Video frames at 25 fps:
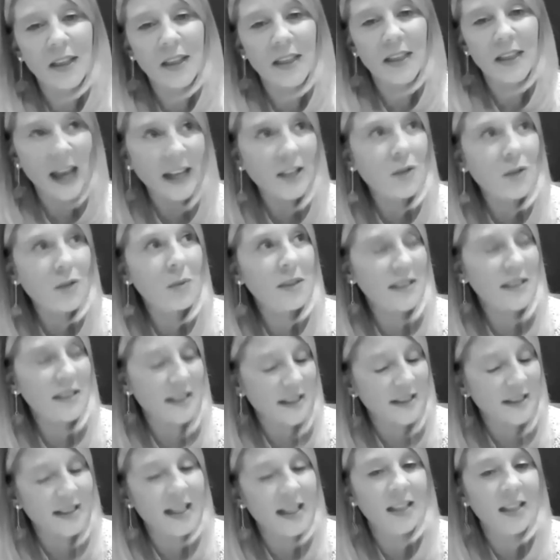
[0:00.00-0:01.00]
that was the
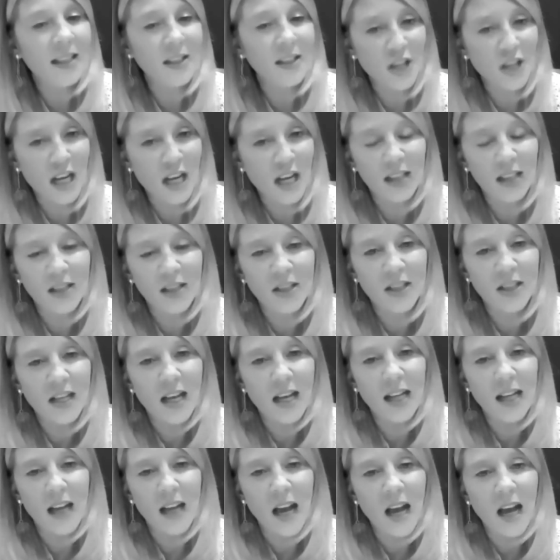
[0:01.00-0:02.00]
second challenge,
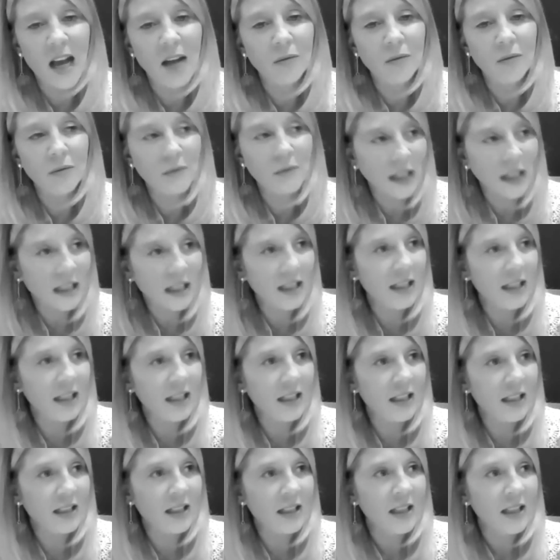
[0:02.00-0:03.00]
and I
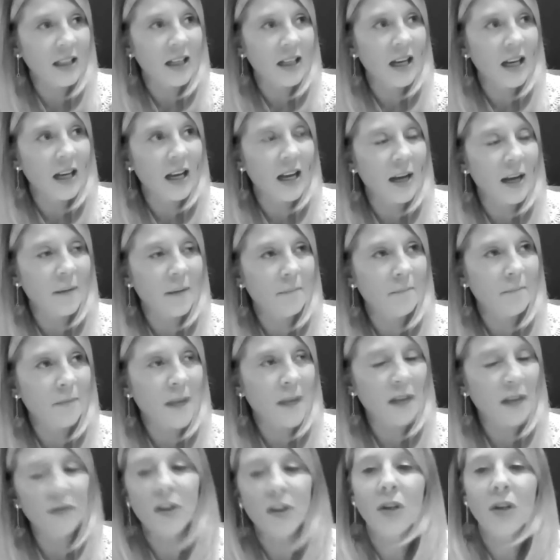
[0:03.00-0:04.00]
really
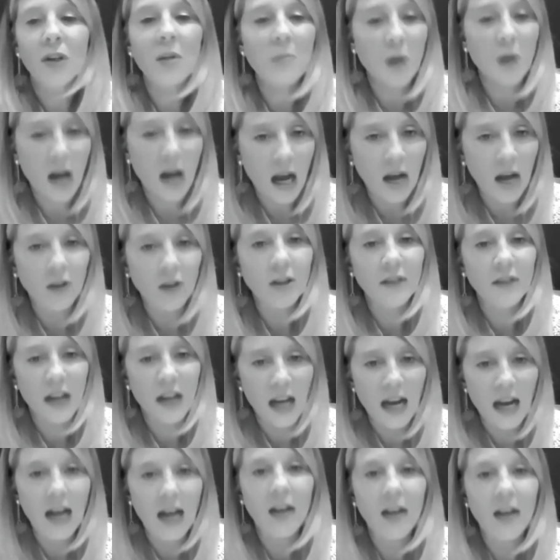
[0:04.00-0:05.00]
am very proud of
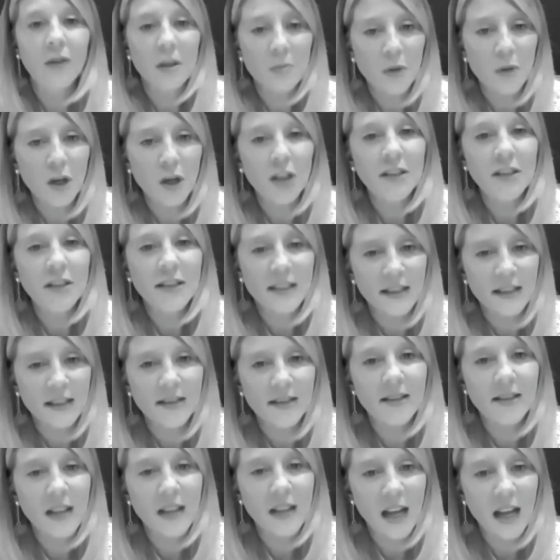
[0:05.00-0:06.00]
our hiring
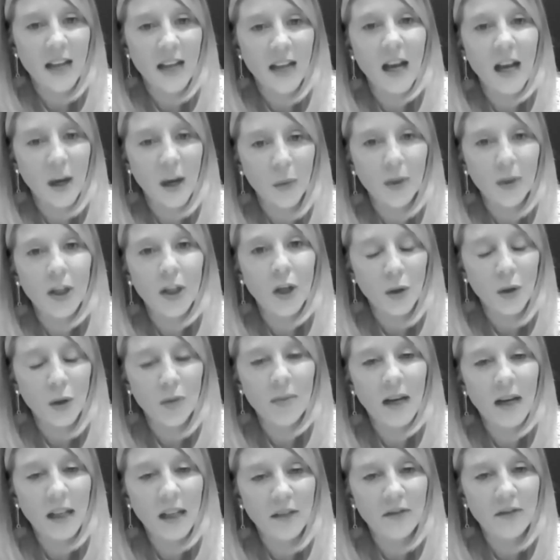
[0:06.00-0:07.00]
process and how we go
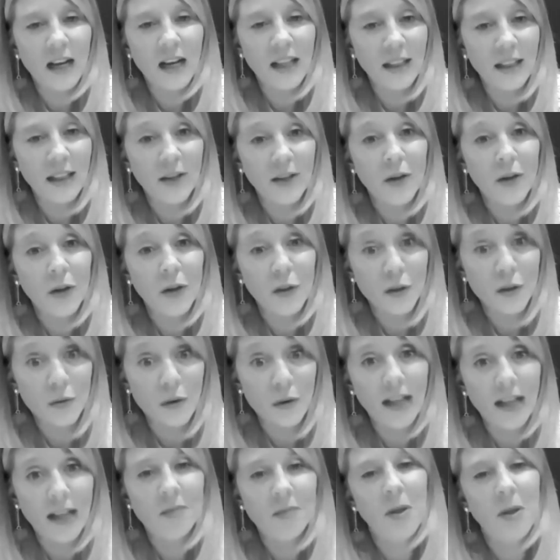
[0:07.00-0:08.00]
about finding those
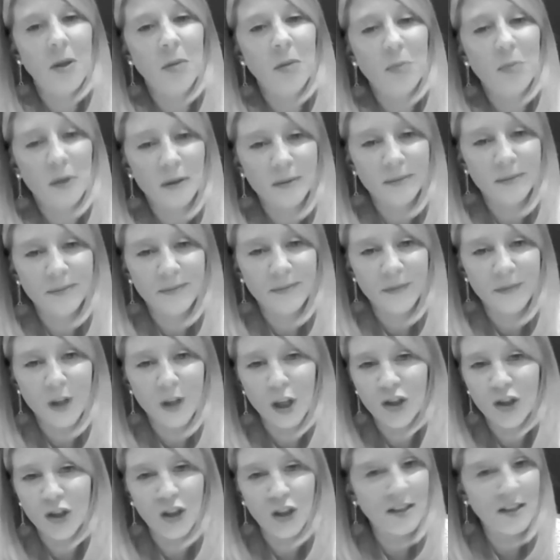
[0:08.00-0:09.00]
right people,
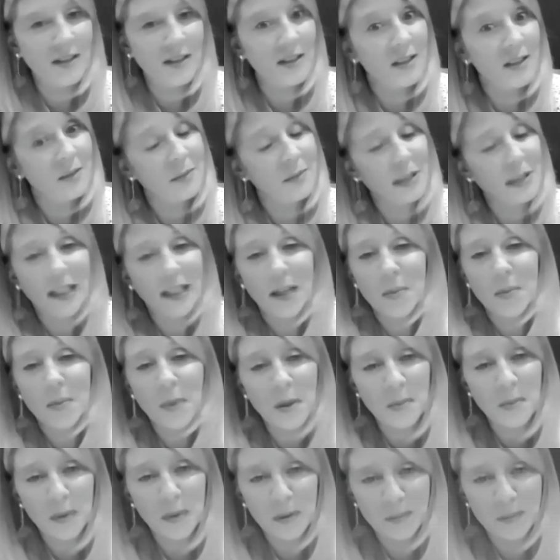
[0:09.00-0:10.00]
not just any
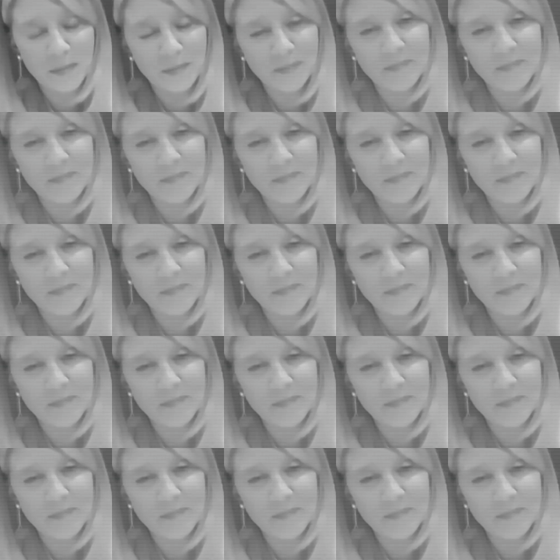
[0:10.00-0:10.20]
people.